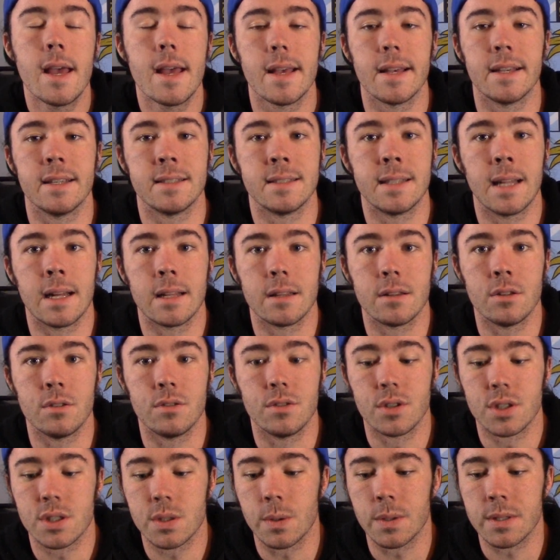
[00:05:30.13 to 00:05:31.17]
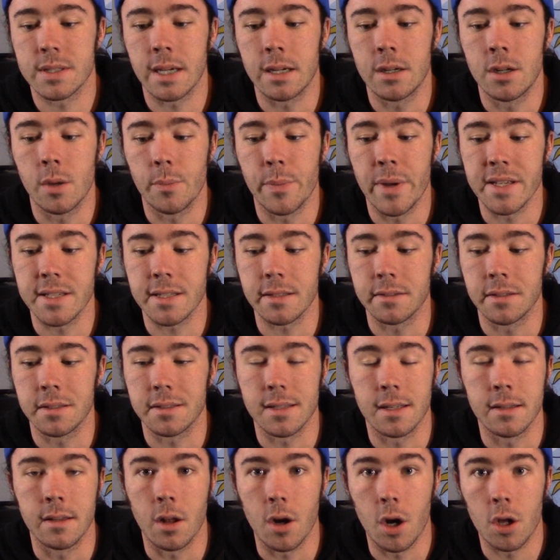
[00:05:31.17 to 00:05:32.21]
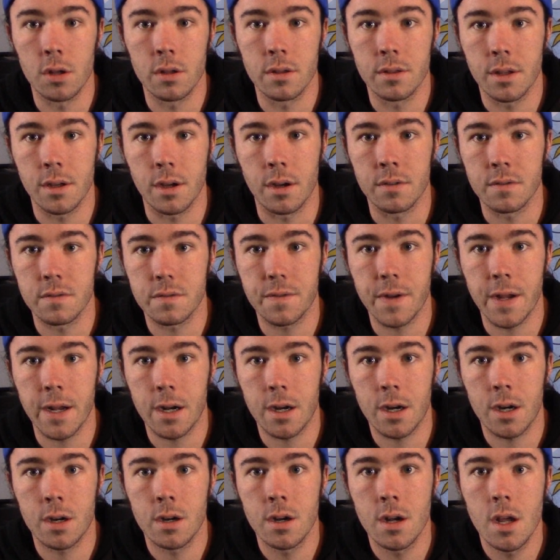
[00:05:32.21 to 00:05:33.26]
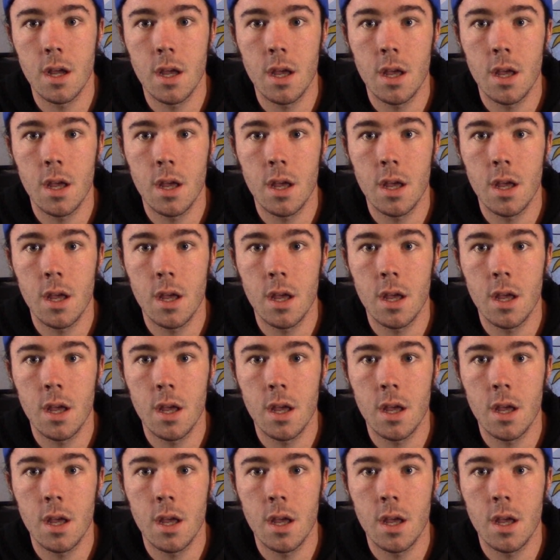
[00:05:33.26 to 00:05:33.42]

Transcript: is that the suicide note basically said that all of the unfair,